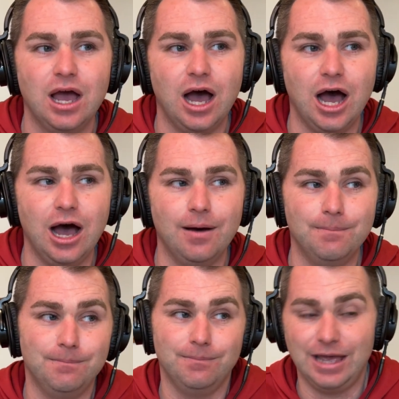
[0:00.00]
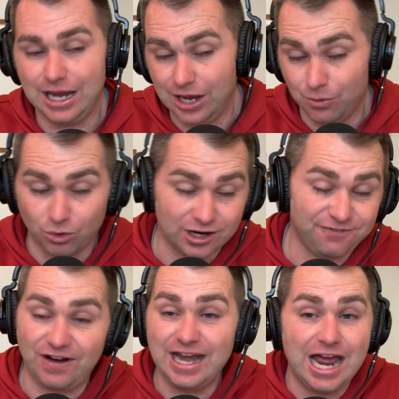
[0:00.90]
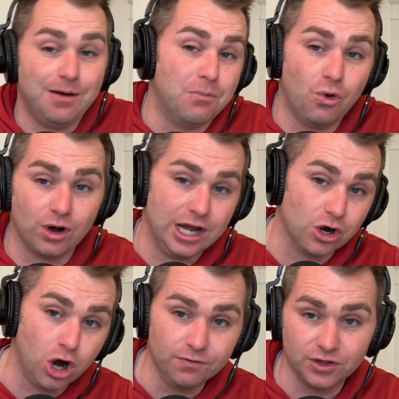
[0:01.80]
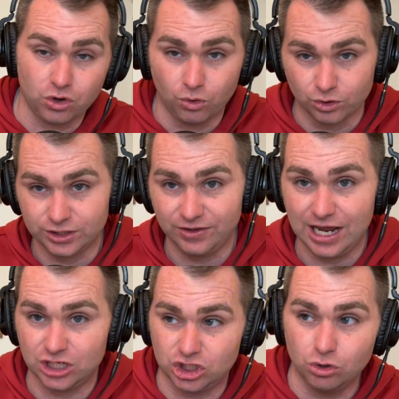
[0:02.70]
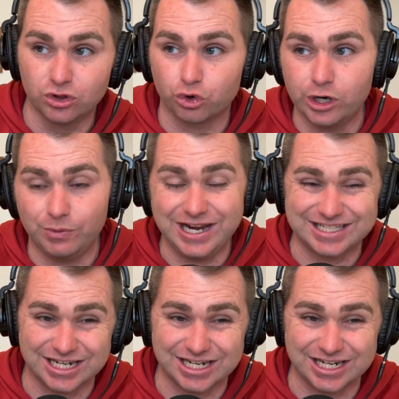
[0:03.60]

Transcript: And we're going to find out more here over the course of the next 2 to 3 weeks.